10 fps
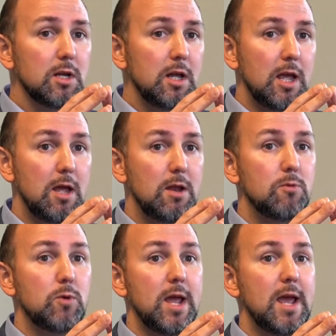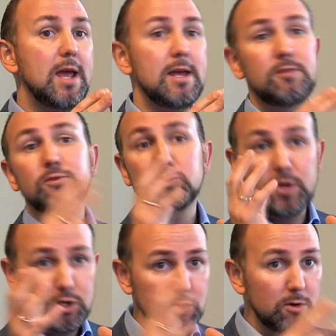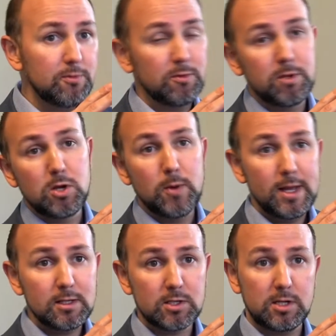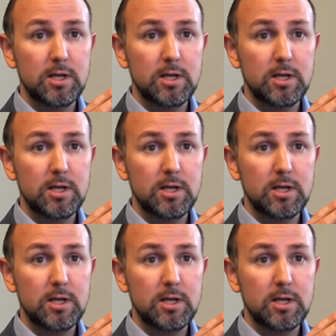And we had Filtration Group from the US,